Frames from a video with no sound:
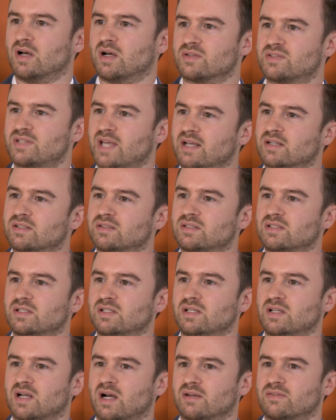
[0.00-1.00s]

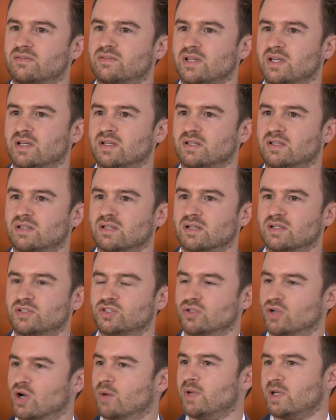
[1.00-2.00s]
Secondly, I think
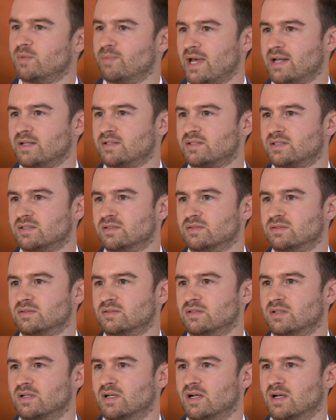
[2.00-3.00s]
genomic medicine,
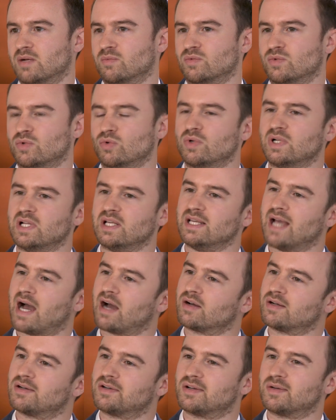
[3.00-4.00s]
really
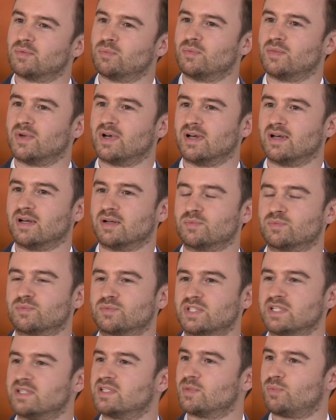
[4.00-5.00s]
young
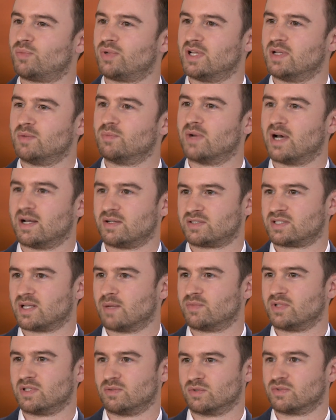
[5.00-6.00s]
discipline, but
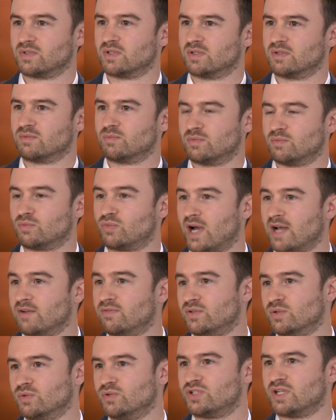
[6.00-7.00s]
something with a bright
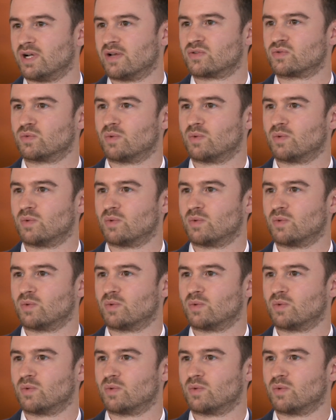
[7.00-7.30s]
future as